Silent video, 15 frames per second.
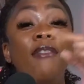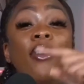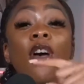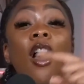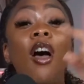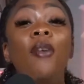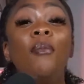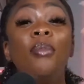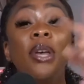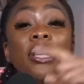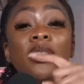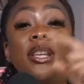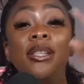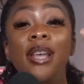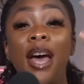on
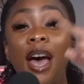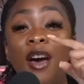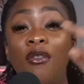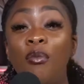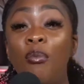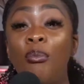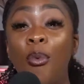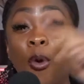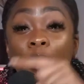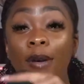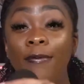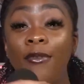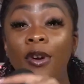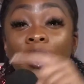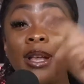bitches have
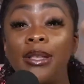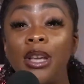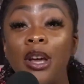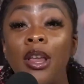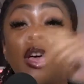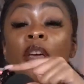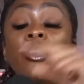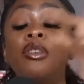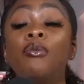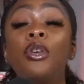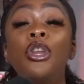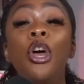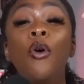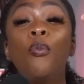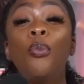boyfriends.
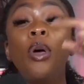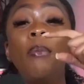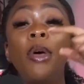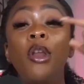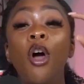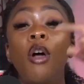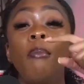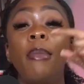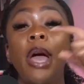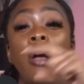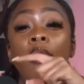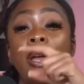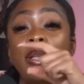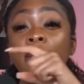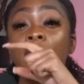You know, women are
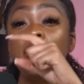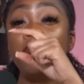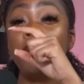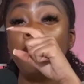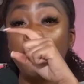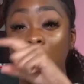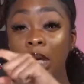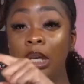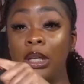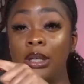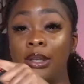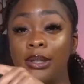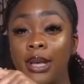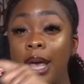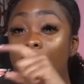married to
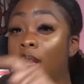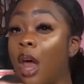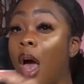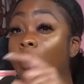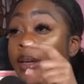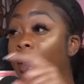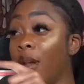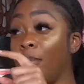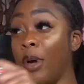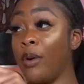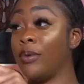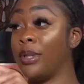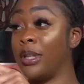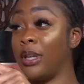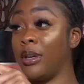niggas and not getting
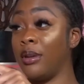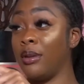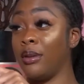posted.